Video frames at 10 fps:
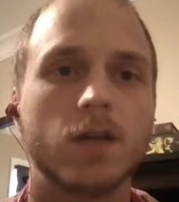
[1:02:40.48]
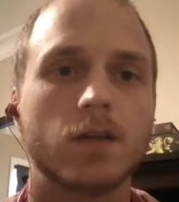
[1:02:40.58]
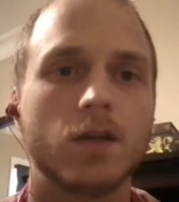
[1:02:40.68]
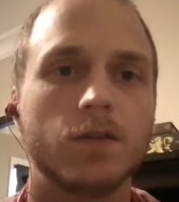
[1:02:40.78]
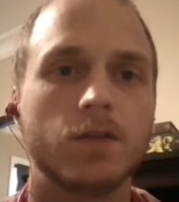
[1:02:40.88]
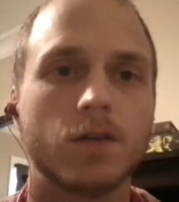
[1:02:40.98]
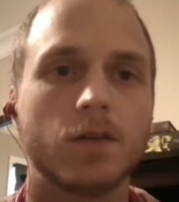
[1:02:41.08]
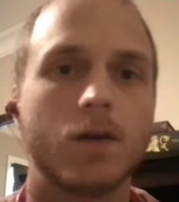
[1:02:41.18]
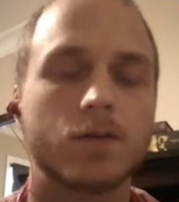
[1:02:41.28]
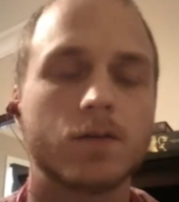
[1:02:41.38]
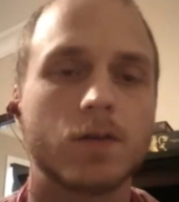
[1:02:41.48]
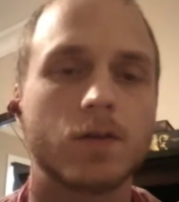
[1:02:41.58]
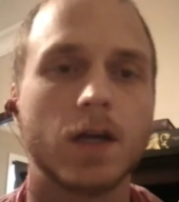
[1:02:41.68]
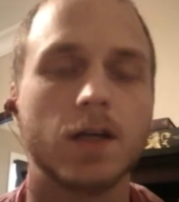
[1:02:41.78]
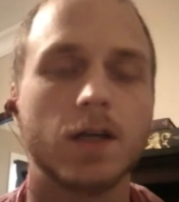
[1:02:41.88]
there under the hearts where he
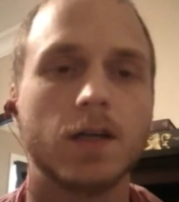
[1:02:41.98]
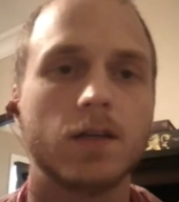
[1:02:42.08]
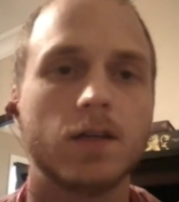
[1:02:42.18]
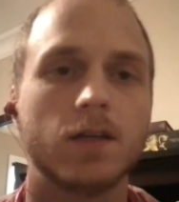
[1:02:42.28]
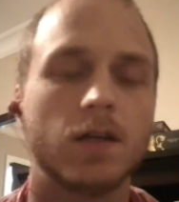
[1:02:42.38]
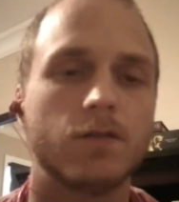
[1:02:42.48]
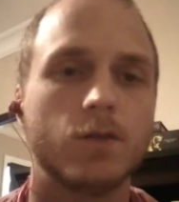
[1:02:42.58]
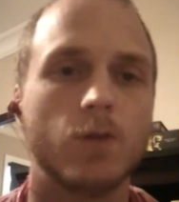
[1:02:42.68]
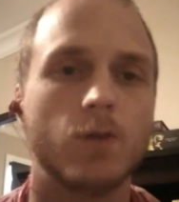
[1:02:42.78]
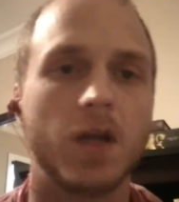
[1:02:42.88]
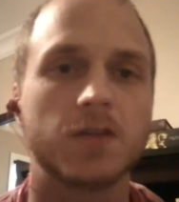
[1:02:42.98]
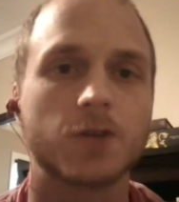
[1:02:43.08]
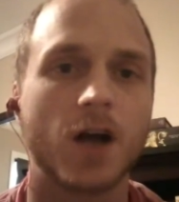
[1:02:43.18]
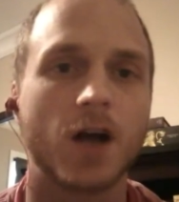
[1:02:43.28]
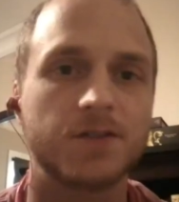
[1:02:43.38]
got hit. And a few wing
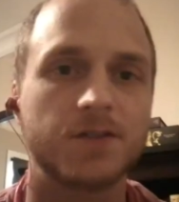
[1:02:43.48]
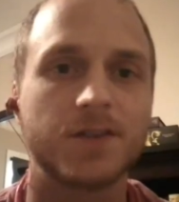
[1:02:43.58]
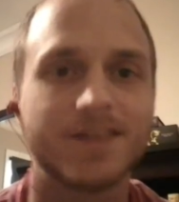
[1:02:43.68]
shots.